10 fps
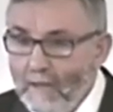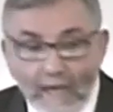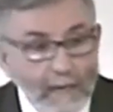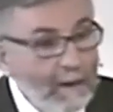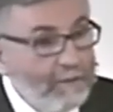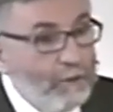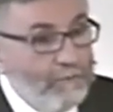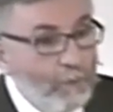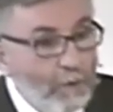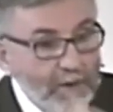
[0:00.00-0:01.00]
In Matthew
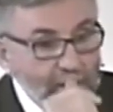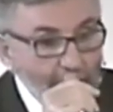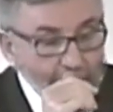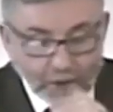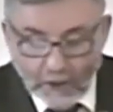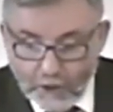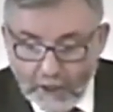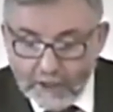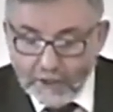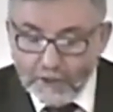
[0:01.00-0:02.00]
4, it tells us that
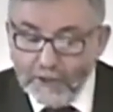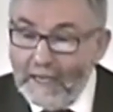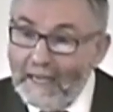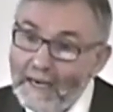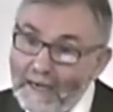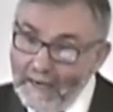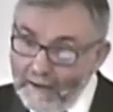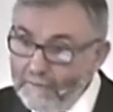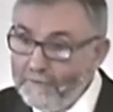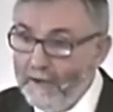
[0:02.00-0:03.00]
Jesus
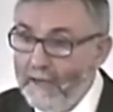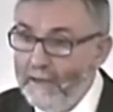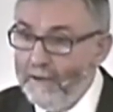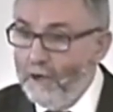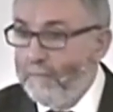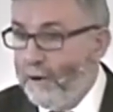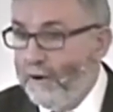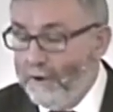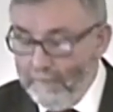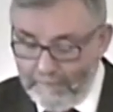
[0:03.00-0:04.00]
lived in
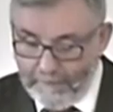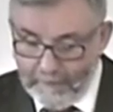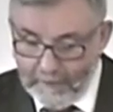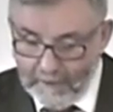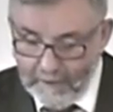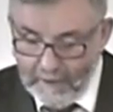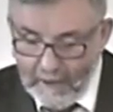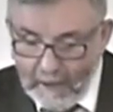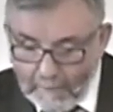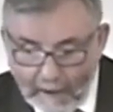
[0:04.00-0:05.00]
Capernaum.
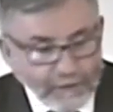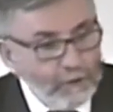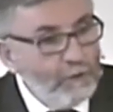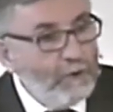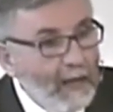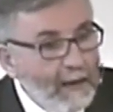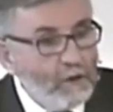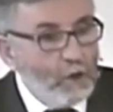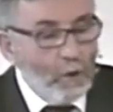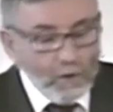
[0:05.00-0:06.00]
Matthew 9
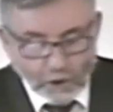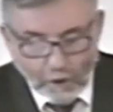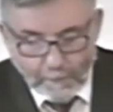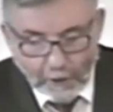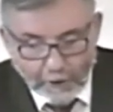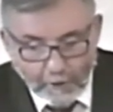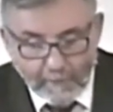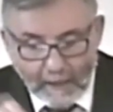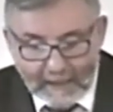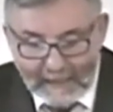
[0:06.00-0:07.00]
calls
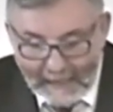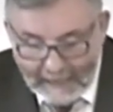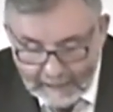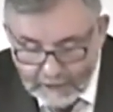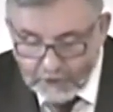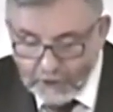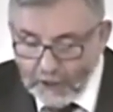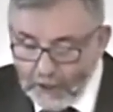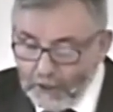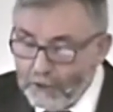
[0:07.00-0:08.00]
Capernaum his
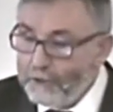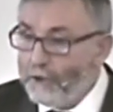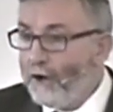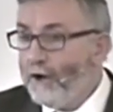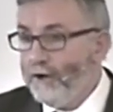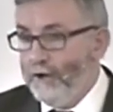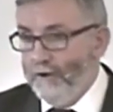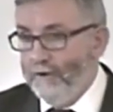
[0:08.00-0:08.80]
town.